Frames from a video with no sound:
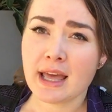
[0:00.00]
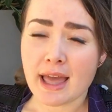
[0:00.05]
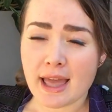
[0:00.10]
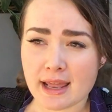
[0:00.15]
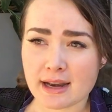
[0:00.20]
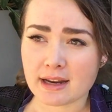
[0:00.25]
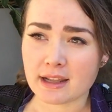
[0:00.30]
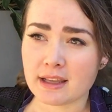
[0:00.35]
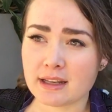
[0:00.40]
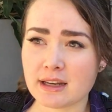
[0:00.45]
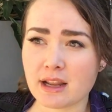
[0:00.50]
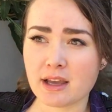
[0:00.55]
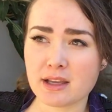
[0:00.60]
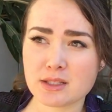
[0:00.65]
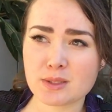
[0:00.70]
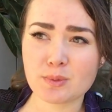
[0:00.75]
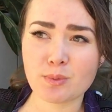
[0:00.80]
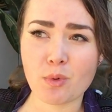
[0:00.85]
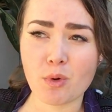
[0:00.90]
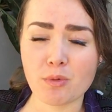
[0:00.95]
and a
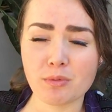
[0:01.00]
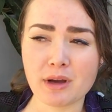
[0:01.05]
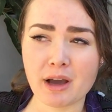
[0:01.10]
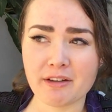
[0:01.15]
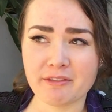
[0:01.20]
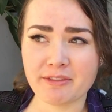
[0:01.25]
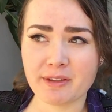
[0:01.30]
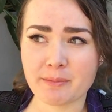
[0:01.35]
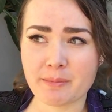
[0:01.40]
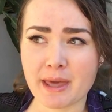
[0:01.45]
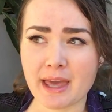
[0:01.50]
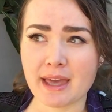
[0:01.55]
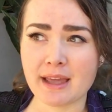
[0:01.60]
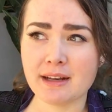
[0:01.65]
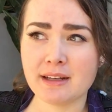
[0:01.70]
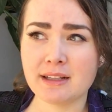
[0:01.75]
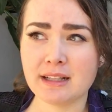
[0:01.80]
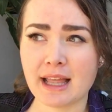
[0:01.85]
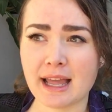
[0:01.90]
nice warm comfy bed.